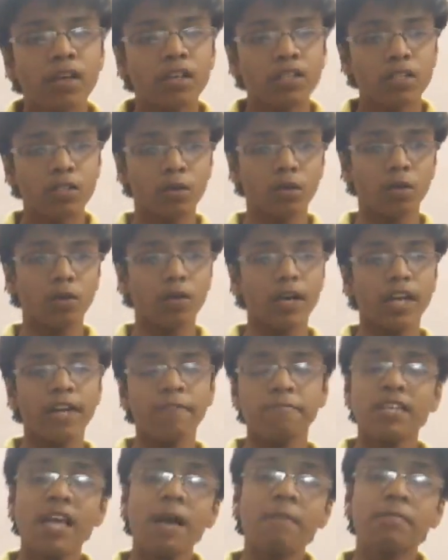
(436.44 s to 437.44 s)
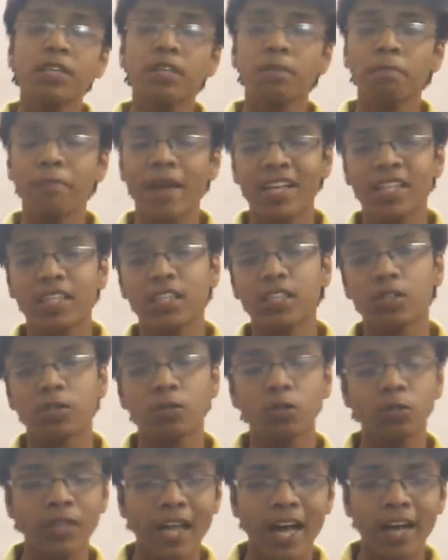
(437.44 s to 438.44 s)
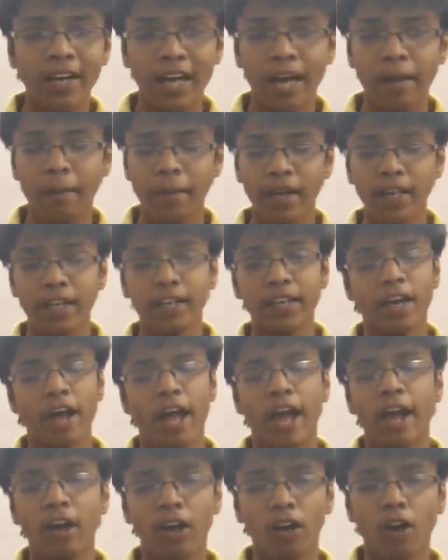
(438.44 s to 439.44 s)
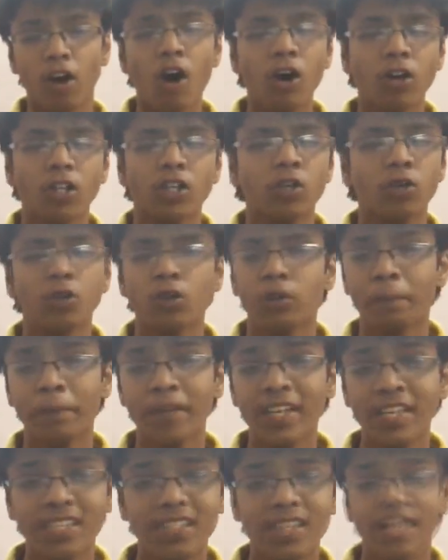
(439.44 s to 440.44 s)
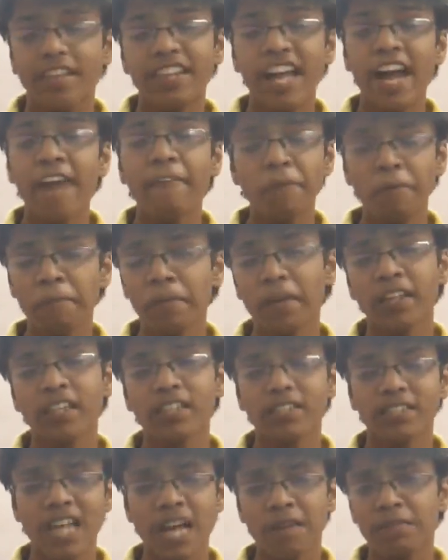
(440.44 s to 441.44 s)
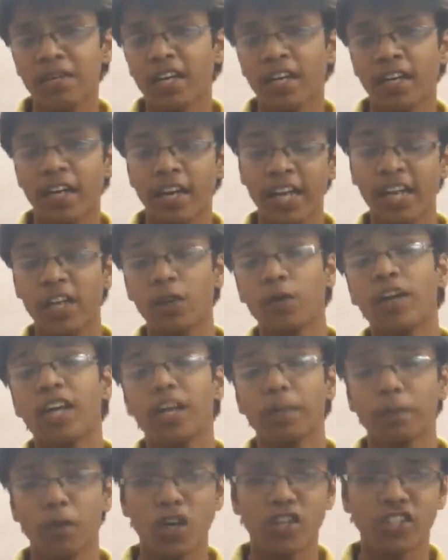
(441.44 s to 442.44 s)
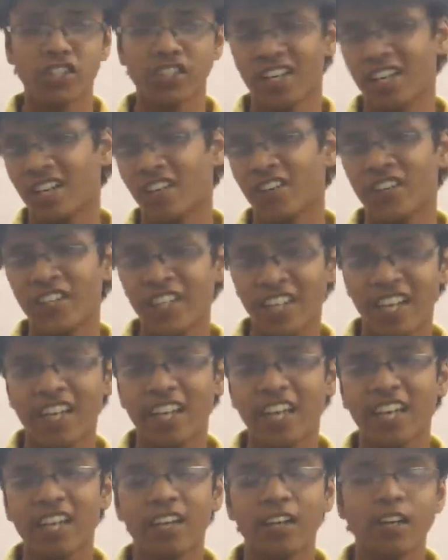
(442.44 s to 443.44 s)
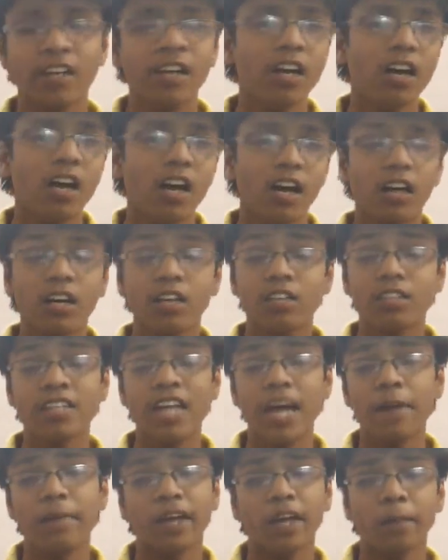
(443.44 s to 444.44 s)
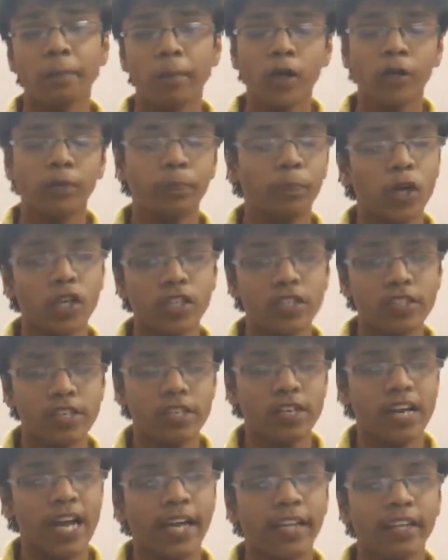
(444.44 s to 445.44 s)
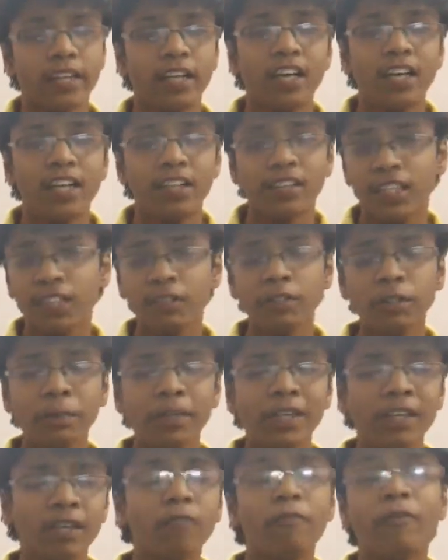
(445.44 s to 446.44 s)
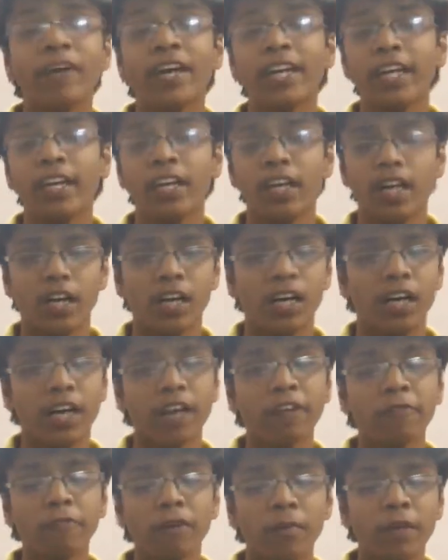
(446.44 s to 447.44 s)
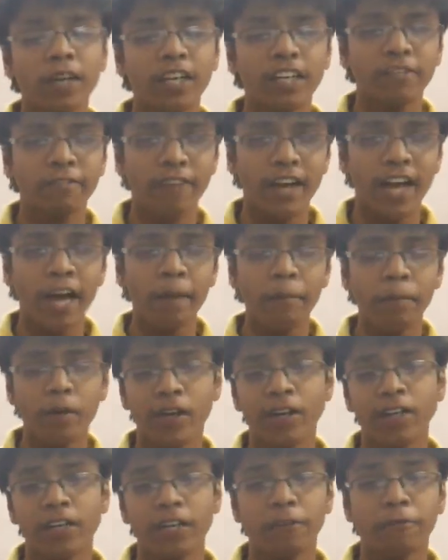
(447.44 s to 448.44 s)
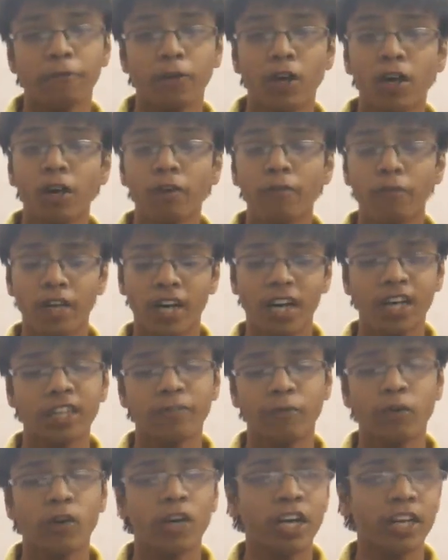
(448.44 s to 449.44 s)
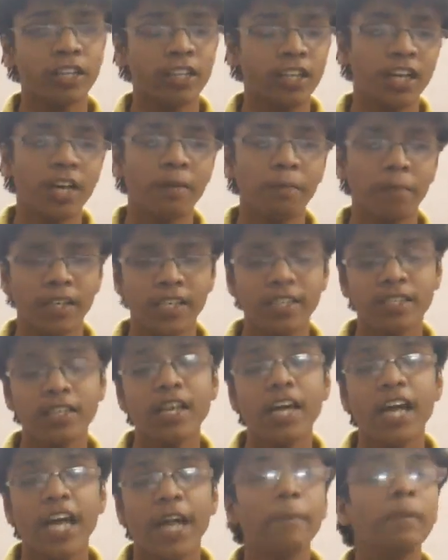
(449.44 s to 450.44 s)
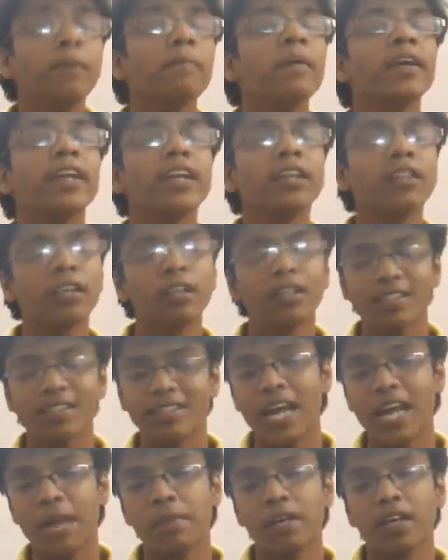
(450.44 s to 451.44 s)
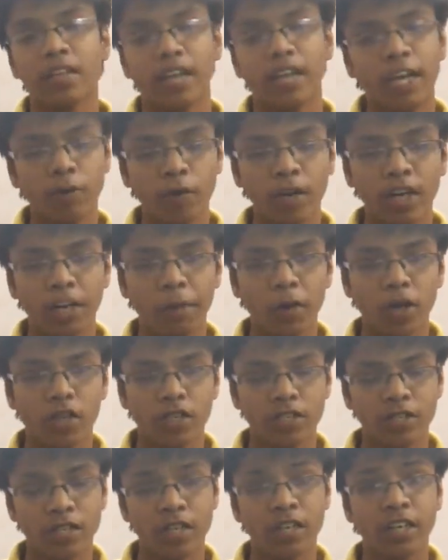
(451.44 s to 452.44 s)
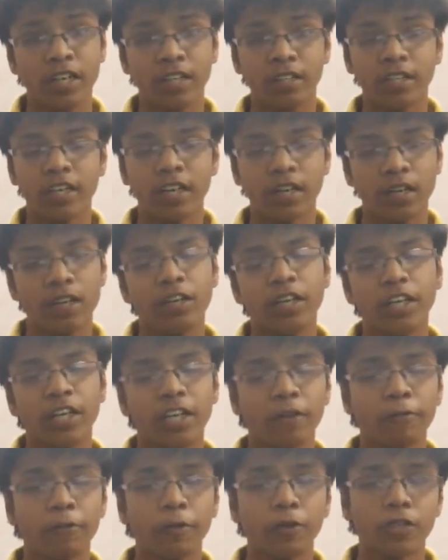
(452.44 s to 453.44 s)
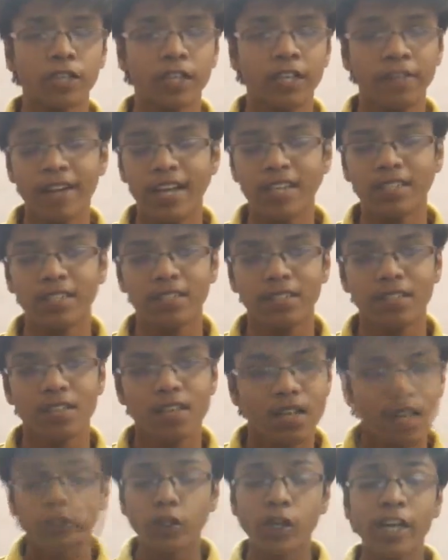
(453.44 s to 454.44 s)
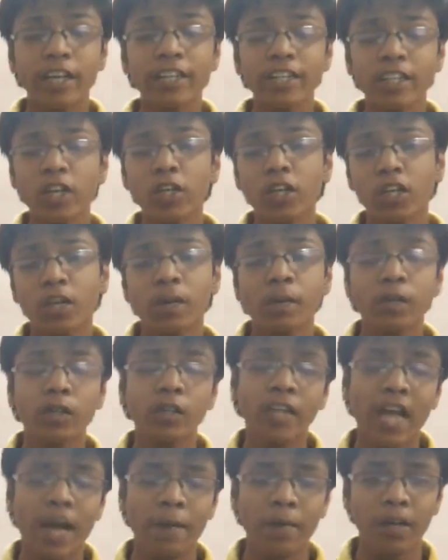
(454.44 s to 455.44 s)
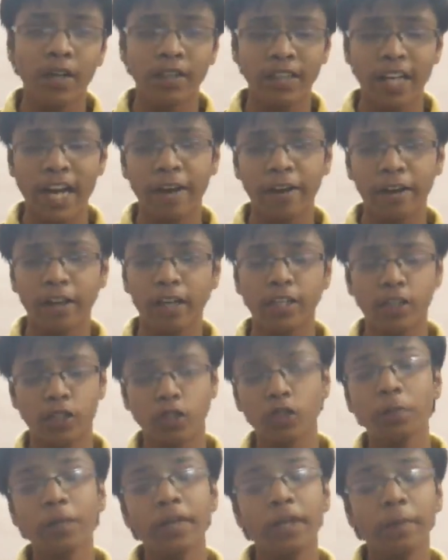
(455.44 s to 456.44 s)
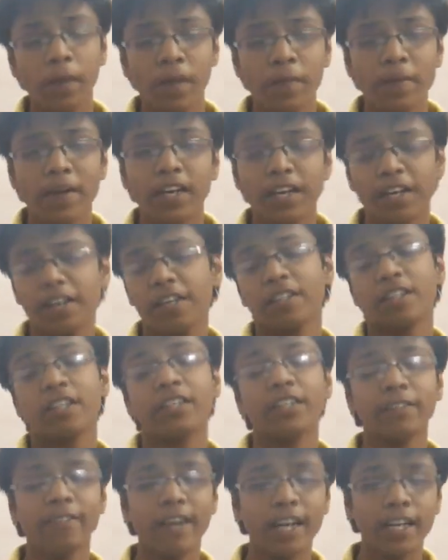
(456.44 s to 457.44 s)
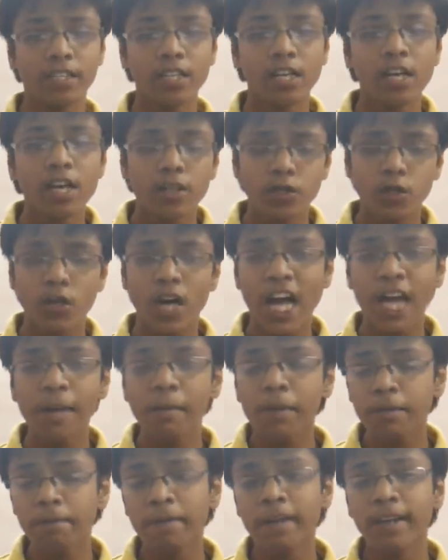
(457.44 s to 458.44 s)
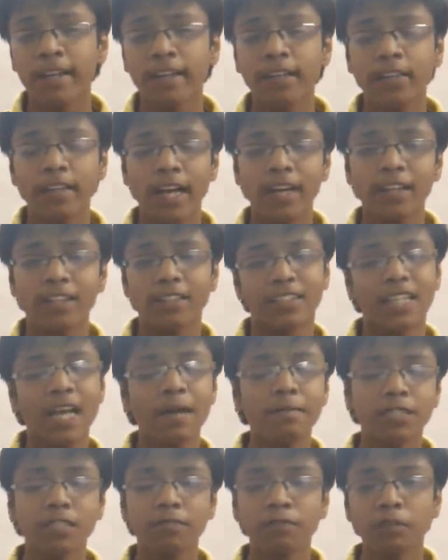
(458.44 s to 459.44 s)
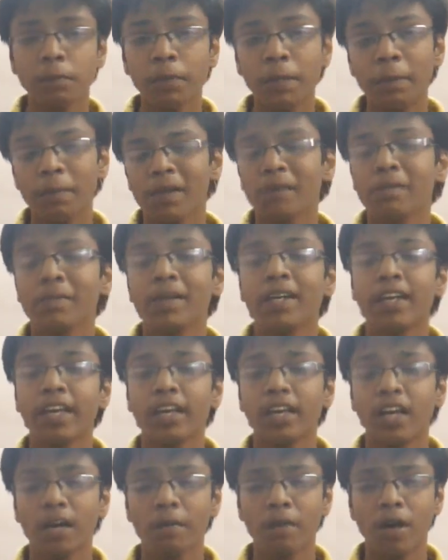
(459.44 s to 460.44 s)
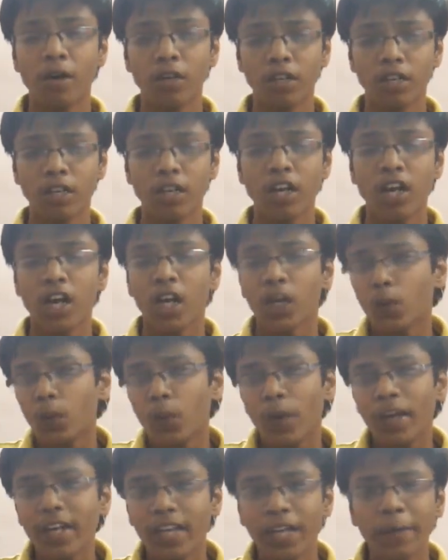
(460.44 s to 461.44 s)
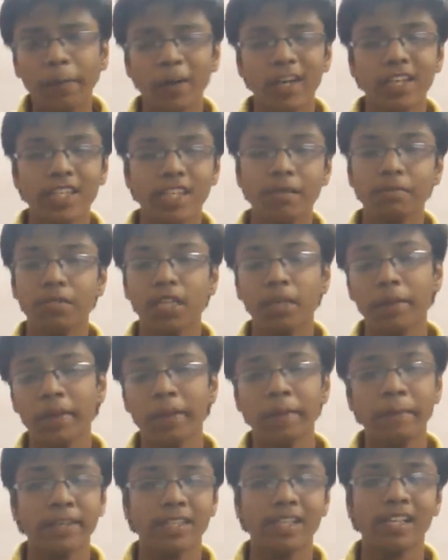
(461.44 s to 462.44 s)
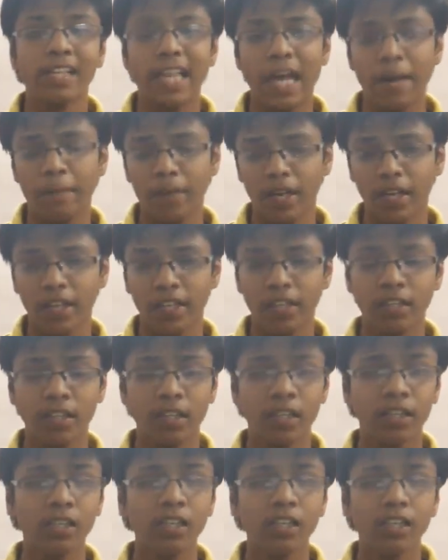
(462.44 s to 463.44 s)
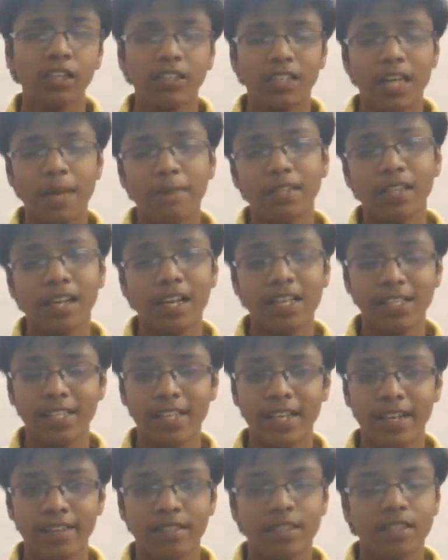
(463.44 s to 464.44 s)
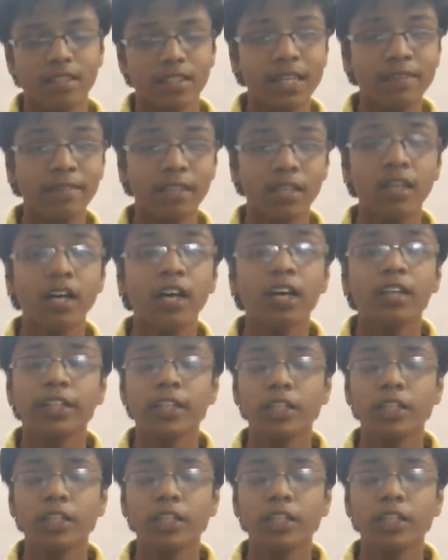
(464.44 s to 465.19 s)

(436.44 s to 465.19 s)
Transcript: So if Samsung manages to do that and make it an octa-core beast, and that would make the Snapdragon 820 processor a real killer Snapdragon processor, and this would be very informative and productive for other companies implementing the Snapdragon 820 processor in their near future devices. So let us now talk about the camera that should be implemented in the device. So I am expecting that Samsung would be implementing about a 20 point something megapixel camera in the Samsung Galaxy S7.